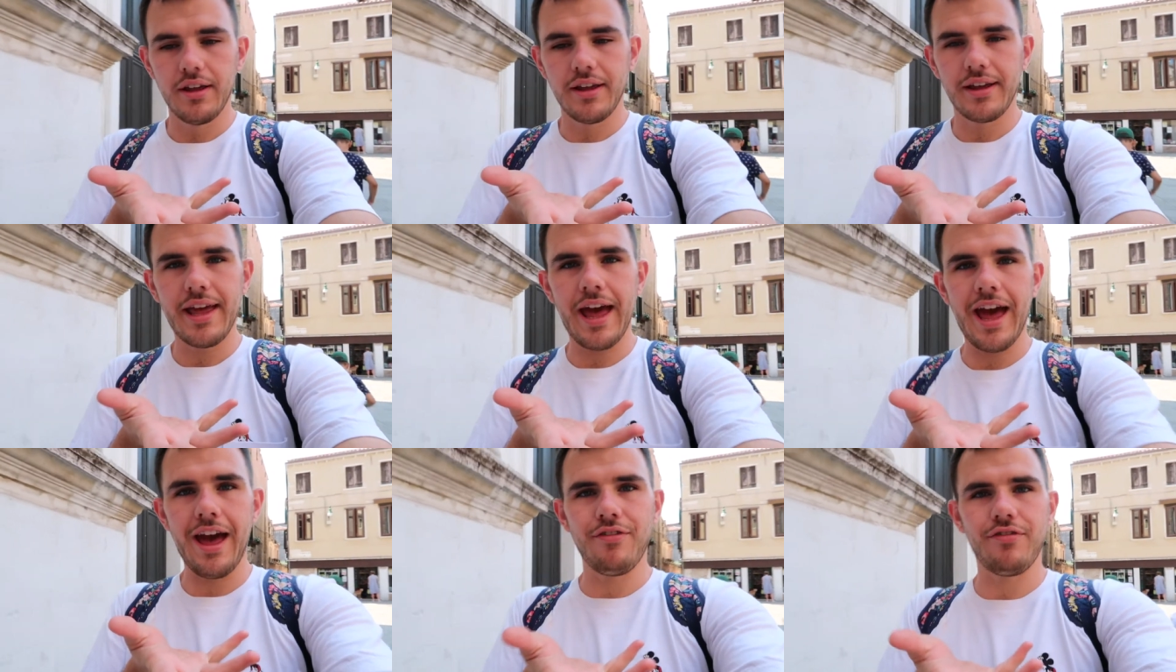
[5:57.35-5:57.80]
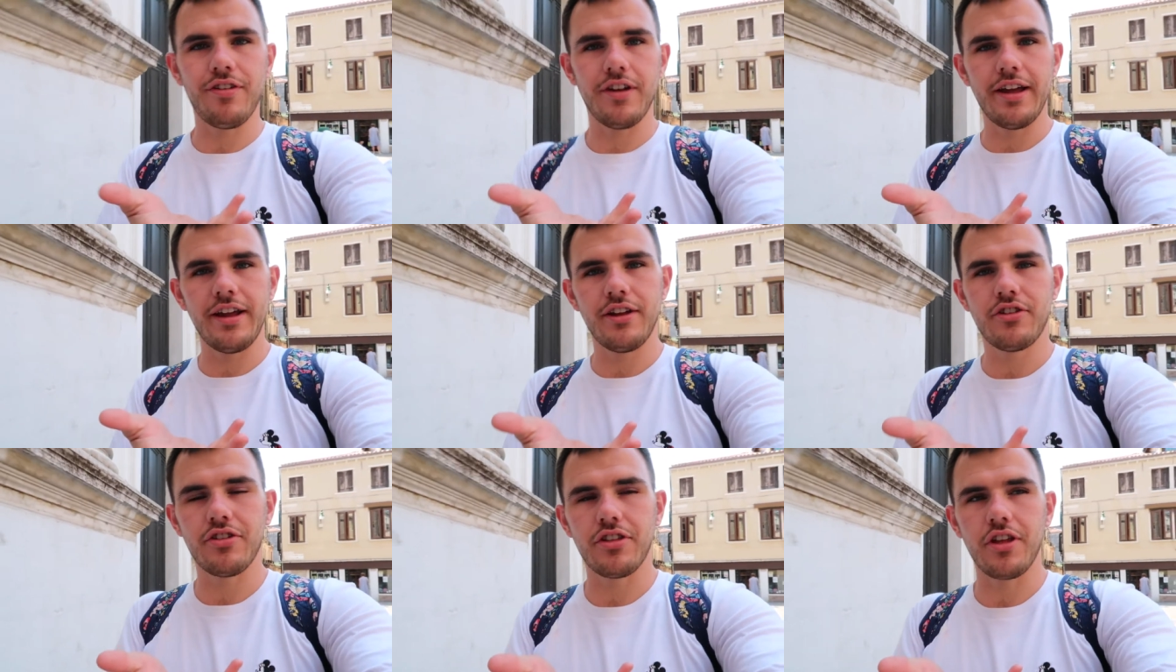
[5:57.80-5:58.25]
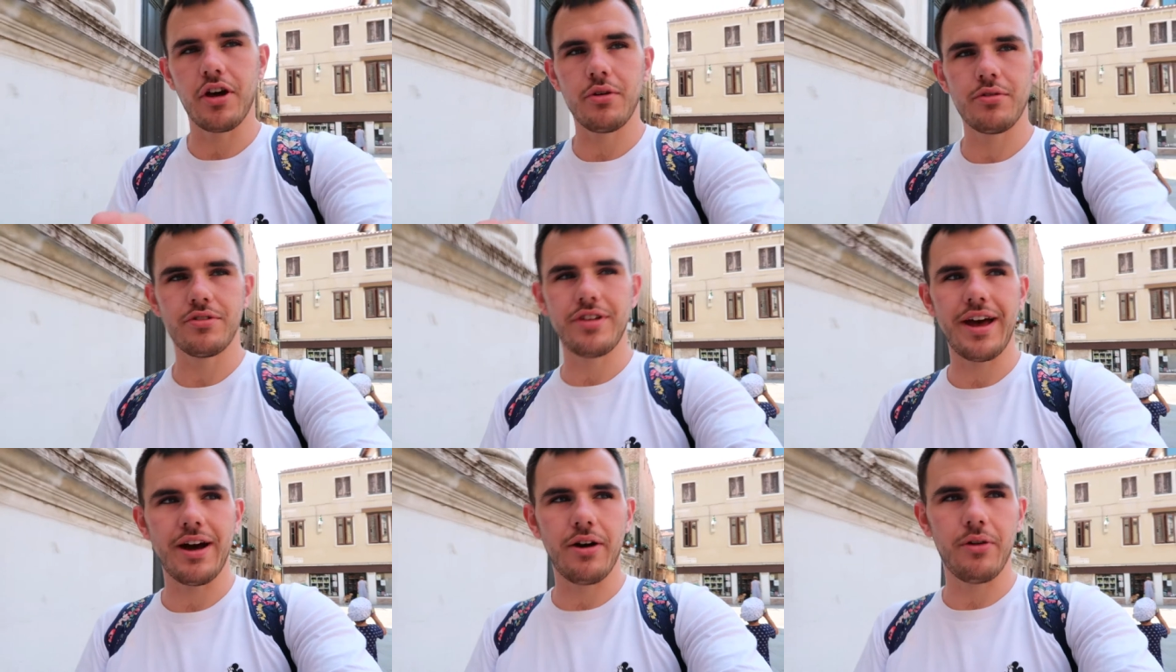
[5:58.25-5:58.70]
carefully to the
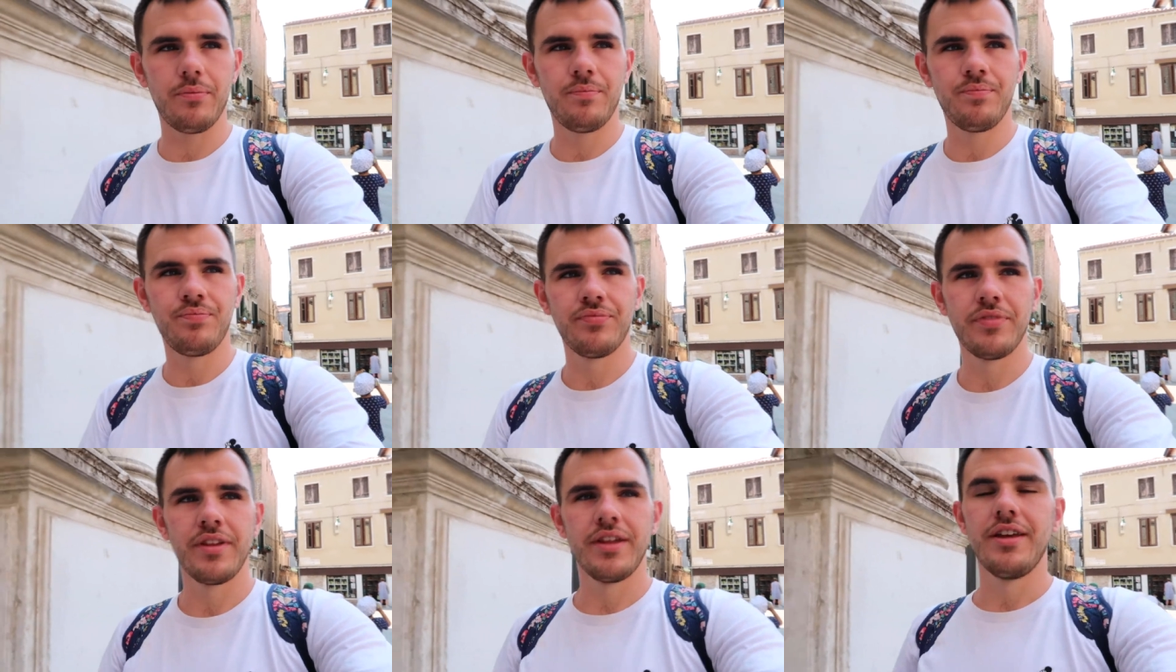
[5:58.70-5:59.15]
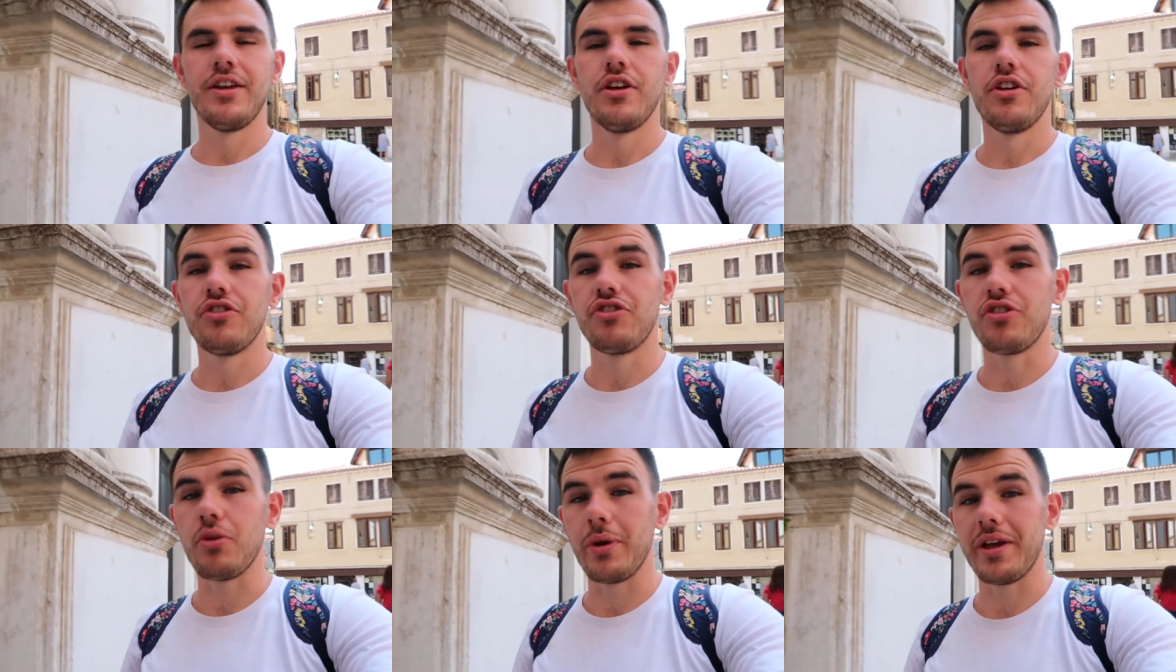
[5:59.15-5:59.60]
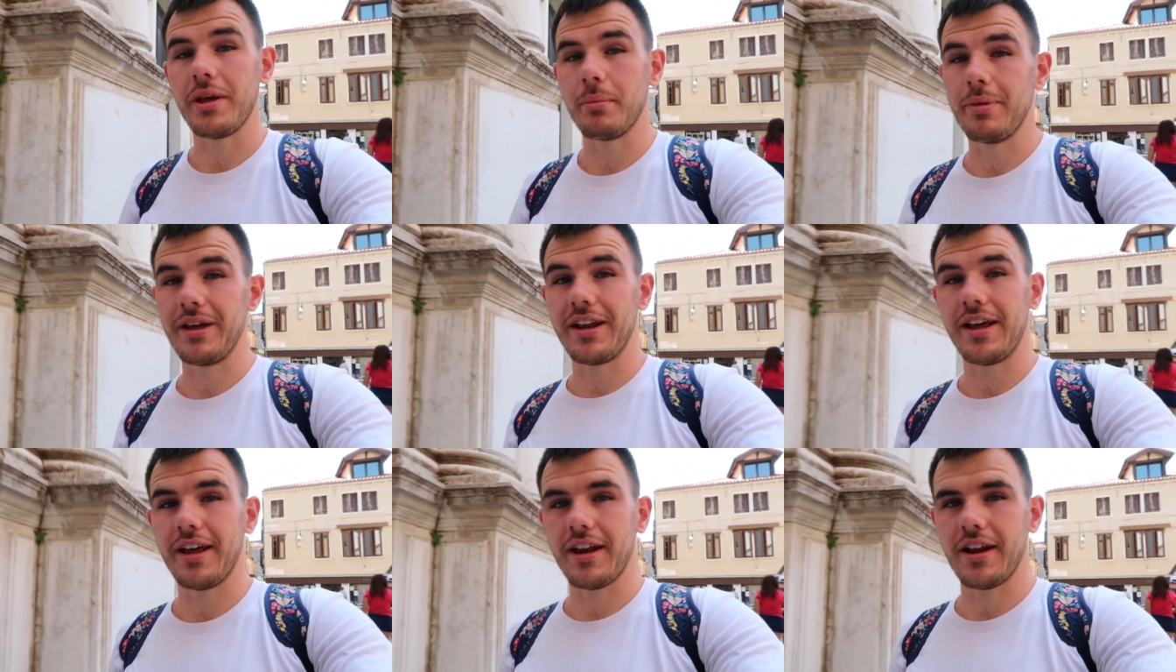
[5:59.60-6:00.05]
hotel so we can
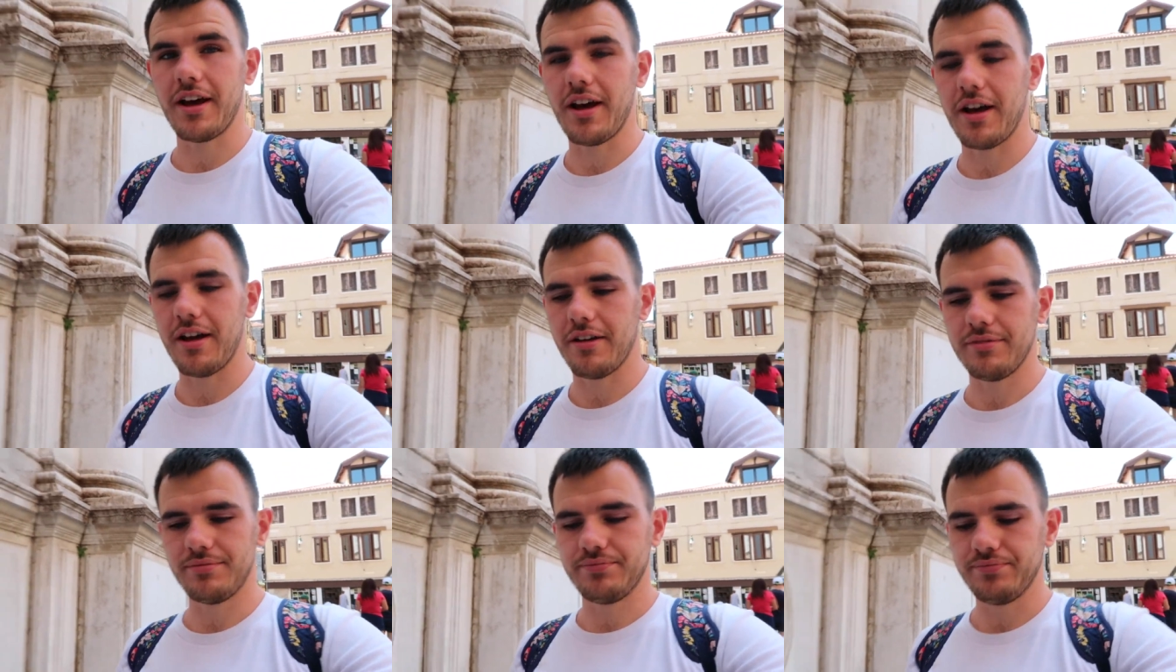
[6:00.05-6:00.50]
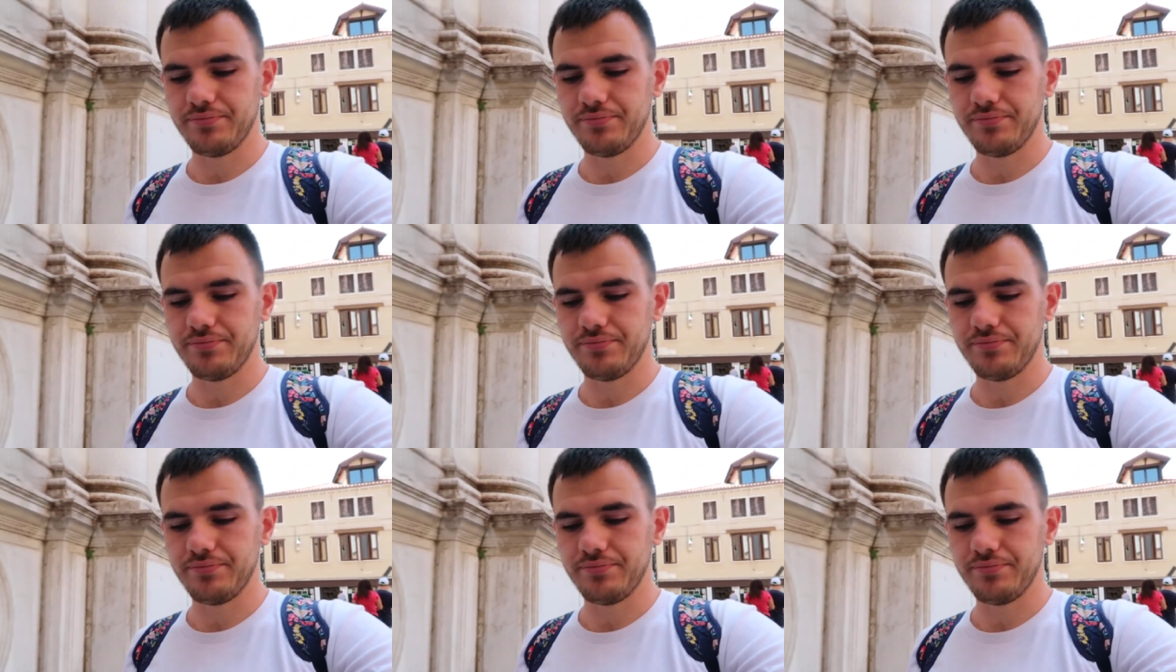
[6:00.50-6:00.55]
put it in our